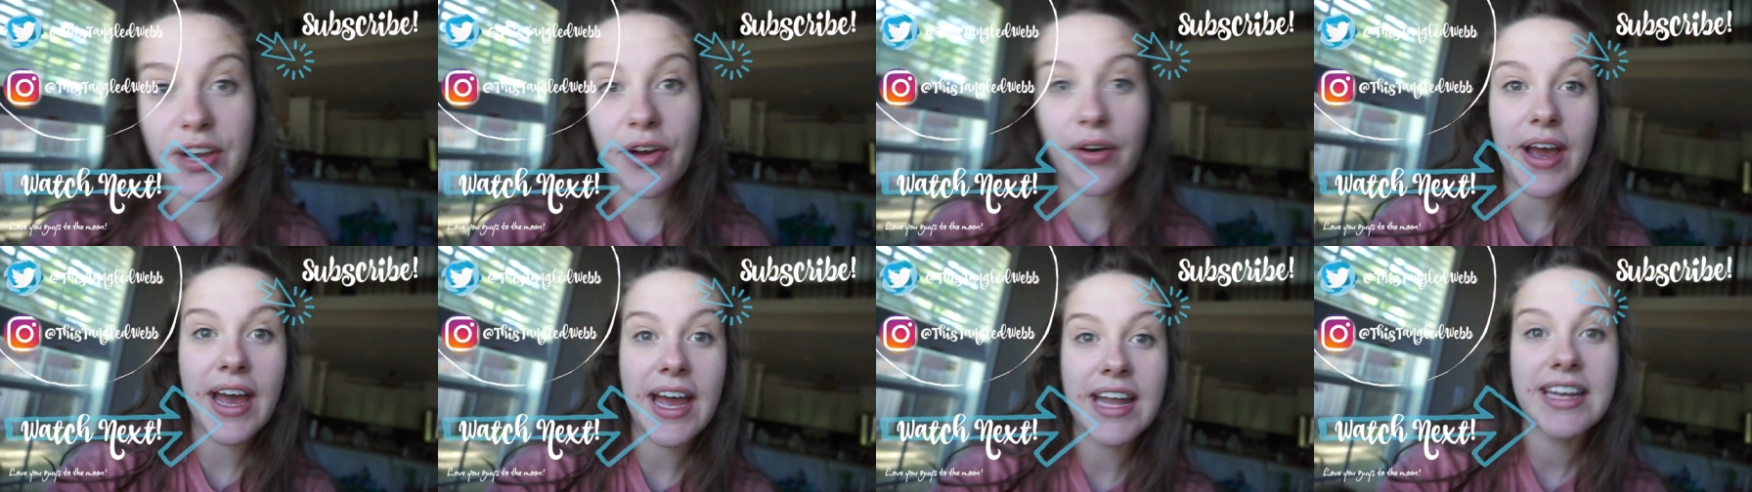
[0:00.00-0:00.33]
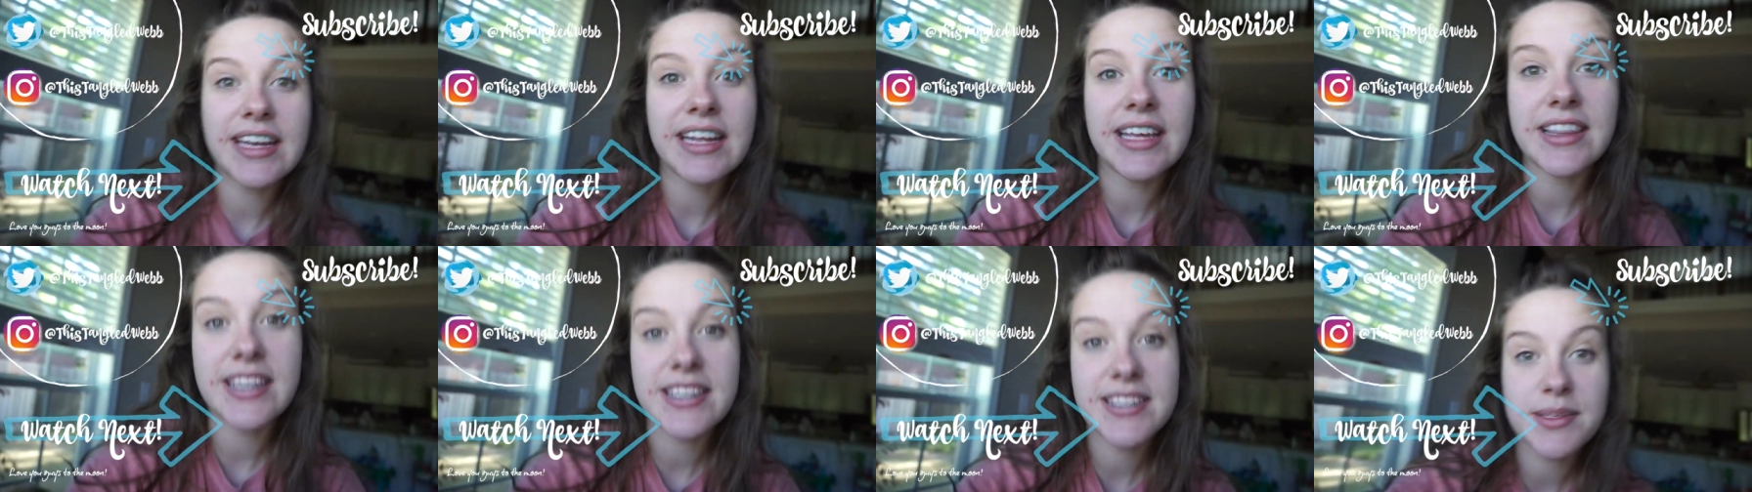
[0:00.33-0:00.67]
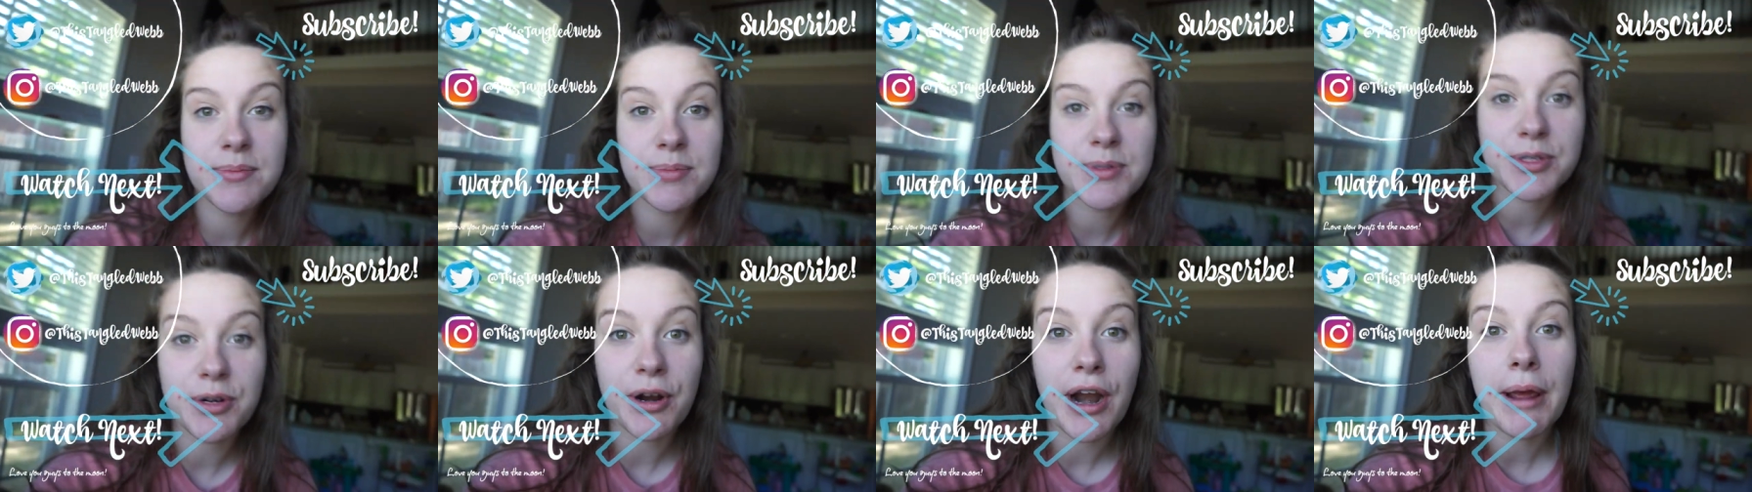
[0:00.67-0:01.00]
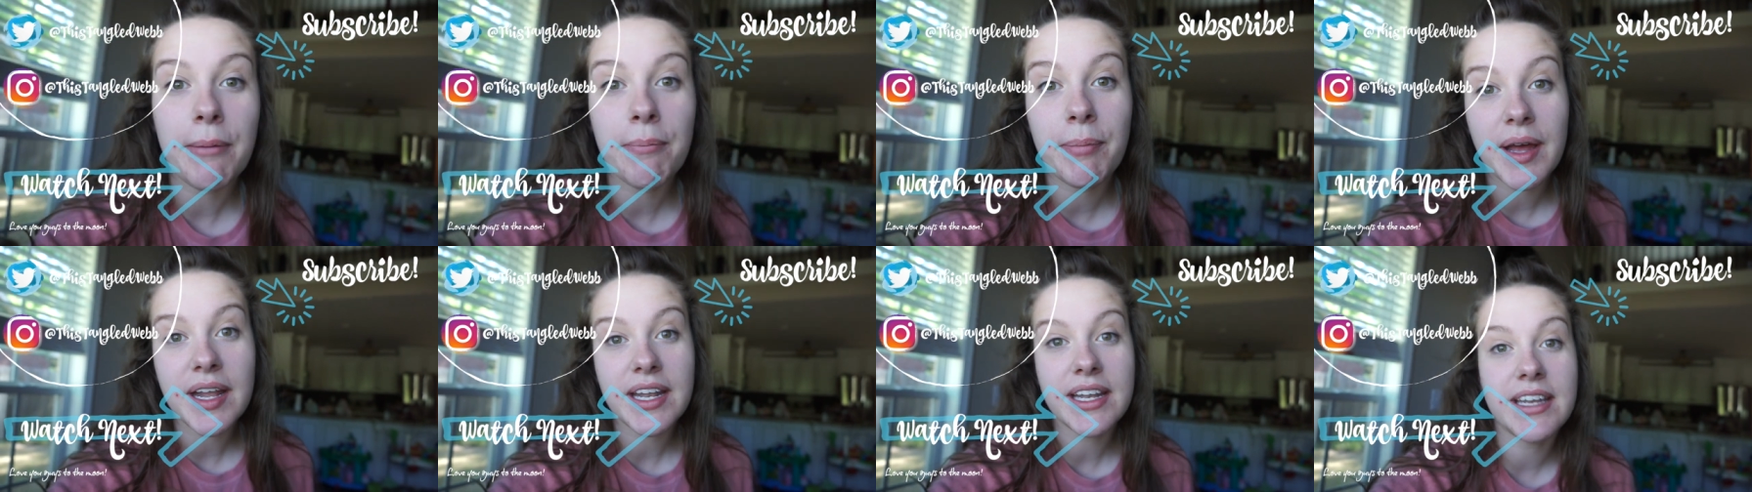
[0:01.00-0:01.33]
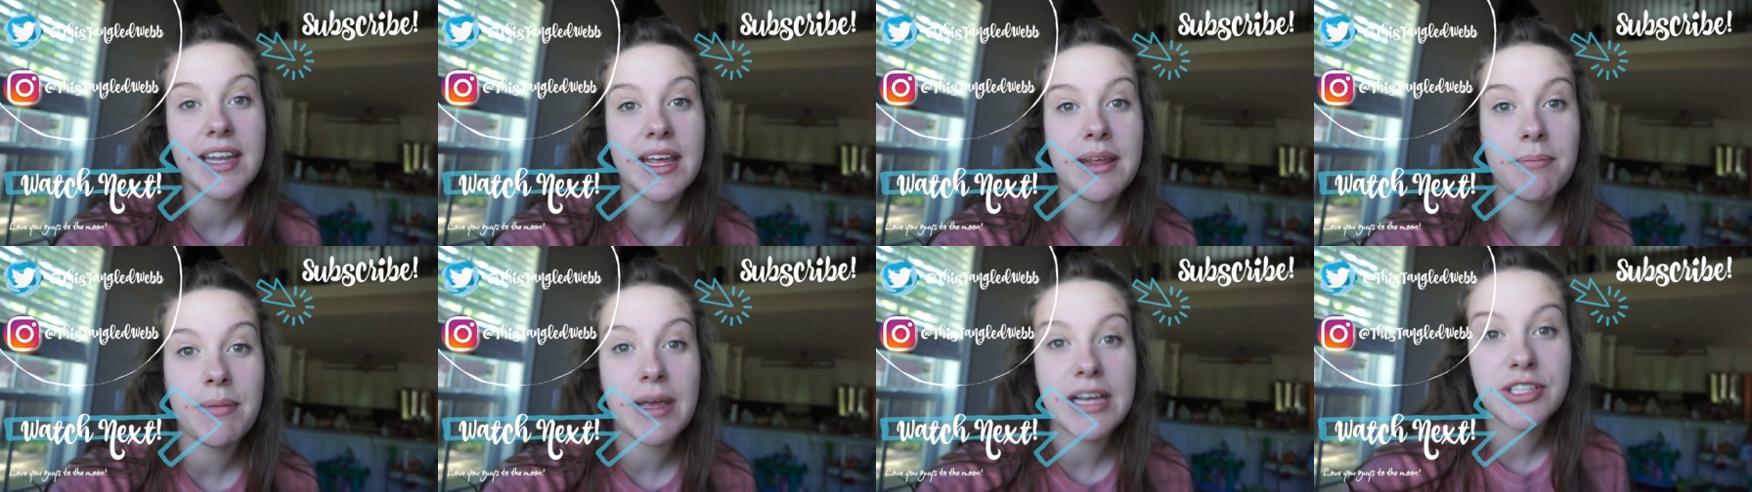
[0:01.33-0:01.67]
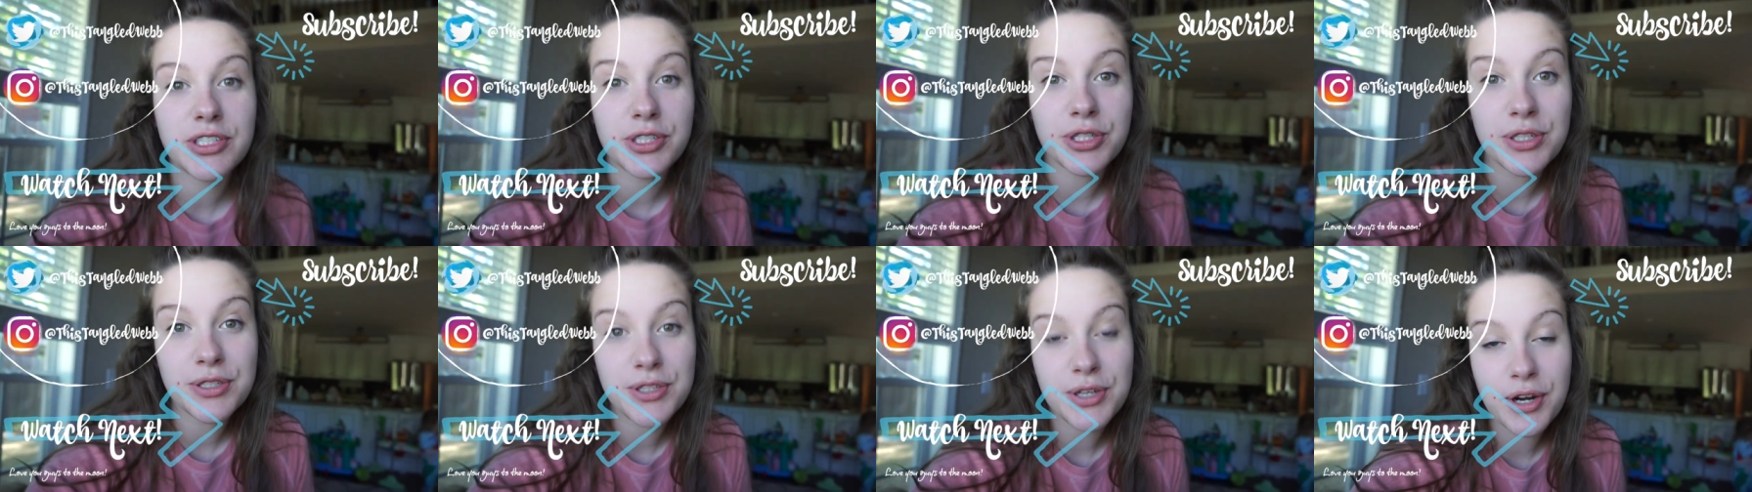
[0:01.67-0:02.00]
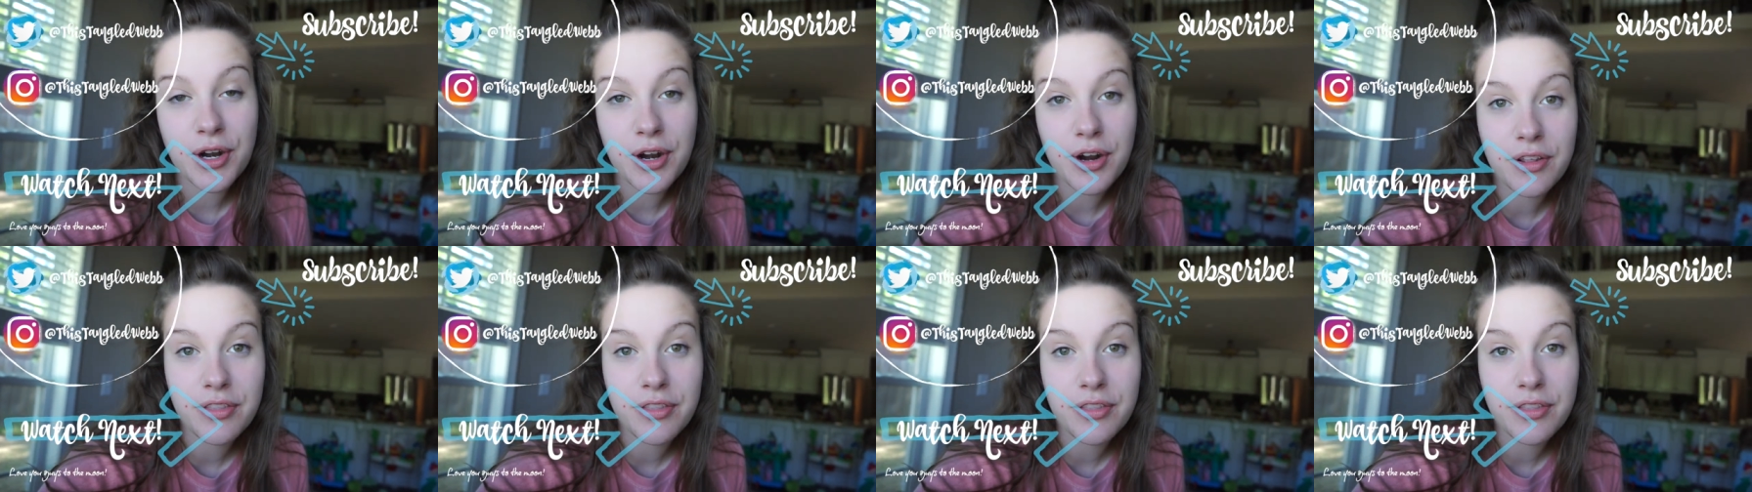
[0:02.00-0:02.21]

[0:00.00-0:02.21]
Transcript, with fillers: go ahead and hit the subscribe button and make sure you turn